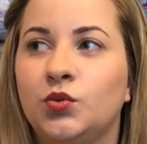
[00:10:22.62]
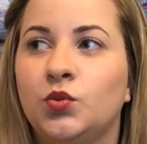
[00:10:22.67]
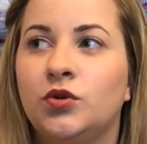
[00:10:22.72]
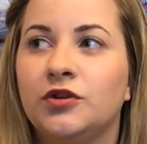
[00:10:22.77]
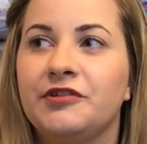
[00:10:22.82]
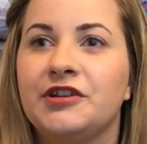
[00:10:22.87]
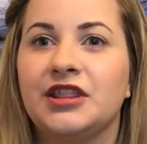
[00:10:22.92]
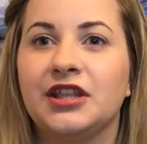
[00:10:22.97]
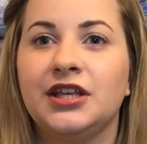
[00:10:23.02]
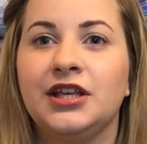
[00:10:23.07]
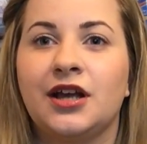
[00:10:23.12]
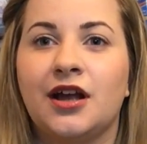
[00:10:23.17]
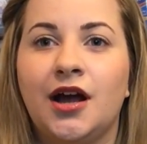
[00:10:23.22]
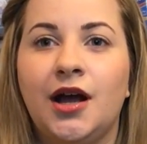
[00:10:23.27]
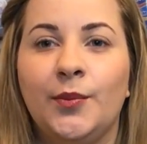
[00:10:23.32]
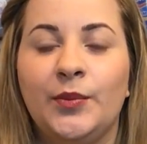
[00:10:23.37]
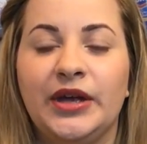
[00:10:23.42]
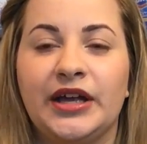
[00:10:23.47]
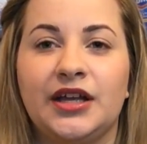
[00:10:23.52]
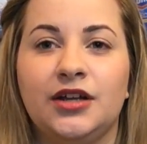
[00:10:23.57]
worry that you
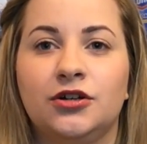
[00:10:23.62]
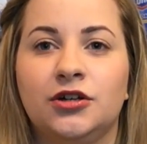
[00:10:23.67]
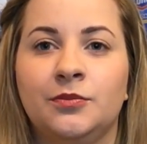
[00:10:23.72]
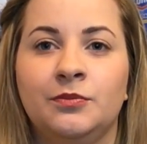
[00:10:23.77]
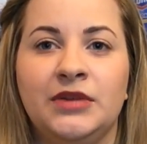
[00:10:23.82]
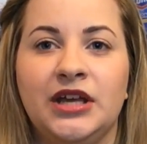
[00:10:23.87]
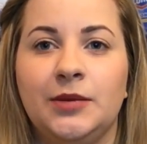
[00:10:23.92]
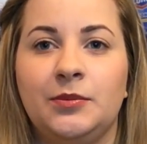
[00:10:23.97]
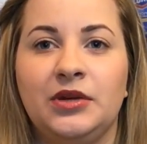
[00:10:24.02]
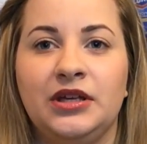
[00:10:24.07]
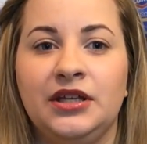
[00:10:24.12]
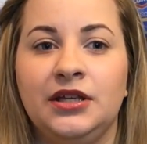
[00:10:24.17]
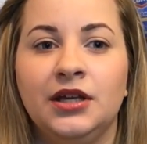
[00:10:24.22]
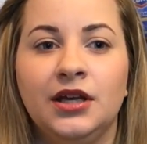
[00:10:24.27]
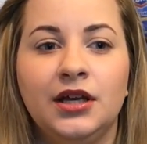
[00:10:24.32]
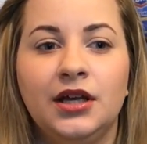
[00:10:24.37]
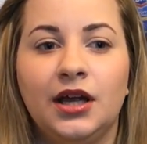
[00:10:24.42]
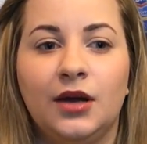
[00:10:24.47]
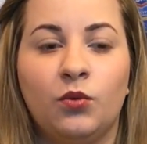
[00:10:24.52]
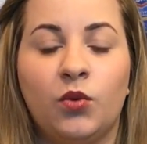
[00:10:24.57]
can't pick it up maybe
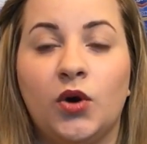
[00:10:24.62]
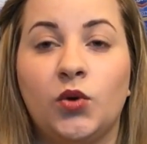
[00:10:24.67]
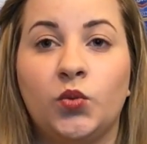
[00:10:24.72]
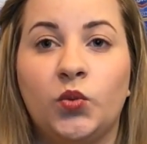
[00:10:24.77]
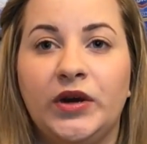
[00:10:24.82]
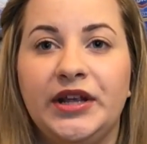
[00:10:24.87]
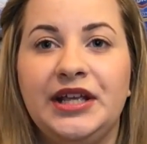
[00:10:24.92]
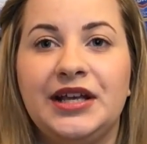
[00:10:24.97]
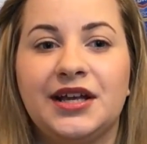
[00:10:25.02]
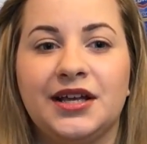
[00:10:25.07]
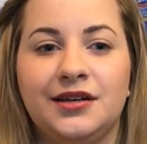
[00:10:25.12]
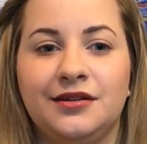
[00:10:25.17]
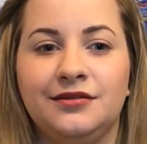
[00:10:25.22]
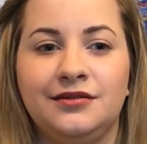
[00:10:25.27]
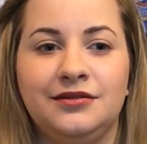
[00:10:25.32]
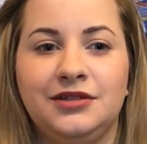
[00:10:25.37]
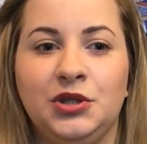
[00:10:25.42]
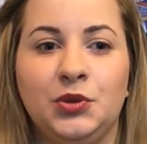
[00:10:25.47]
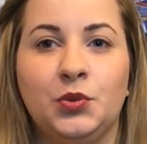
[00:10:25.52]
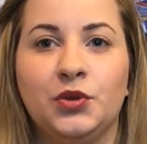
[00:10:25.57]
1 week
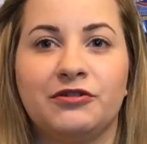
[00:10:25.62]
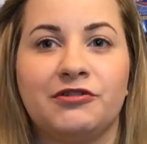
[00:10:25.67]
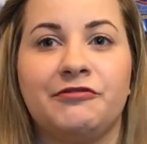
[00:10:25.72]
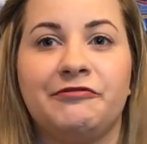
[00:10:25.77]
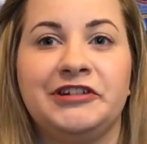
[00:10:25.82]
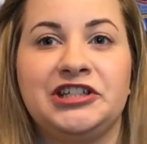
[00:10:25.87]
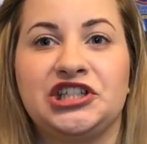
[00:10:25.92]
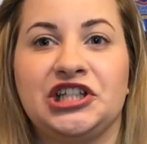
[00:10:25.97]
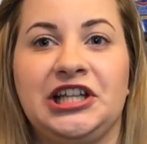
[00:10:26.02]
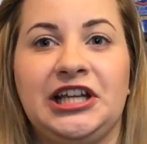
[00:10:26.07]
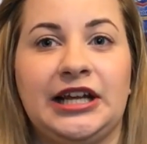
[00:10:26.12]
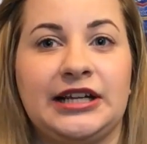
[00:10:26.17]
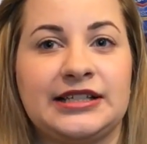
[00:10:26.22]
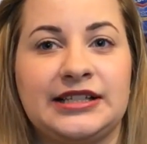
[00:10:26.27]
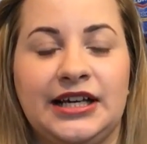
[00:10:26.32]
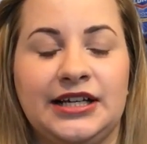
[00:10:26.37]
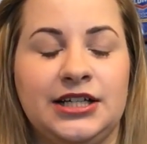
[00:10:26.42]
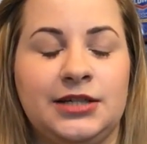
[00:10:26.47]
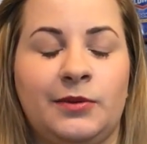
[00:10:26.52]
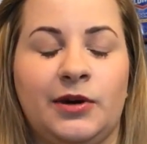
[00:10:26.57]
and you were originally
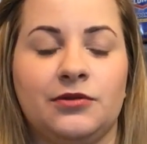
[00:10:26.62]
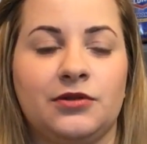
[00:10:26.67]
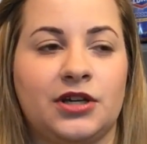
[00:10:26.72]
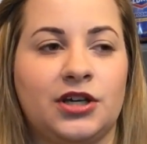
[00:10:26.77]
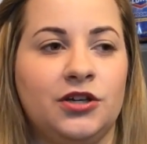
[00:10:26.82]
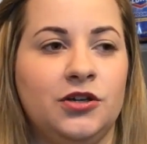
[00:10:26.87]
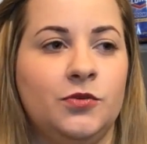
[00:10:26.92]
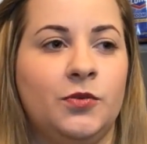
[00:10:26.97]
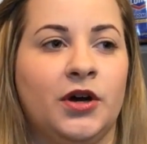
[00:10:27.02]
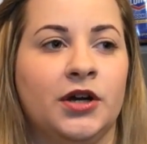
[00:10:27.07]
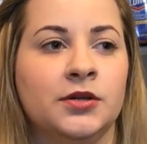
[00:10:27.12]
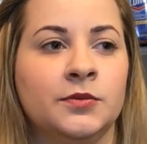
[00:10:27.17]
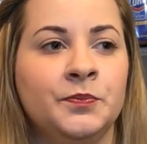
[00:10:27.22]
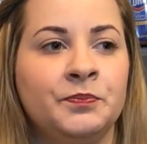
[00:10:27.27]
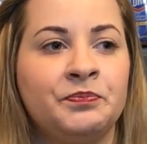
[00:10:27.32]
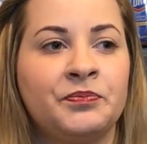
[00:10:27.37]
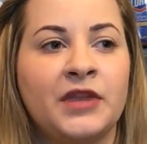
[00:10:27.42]
excited about the coupon.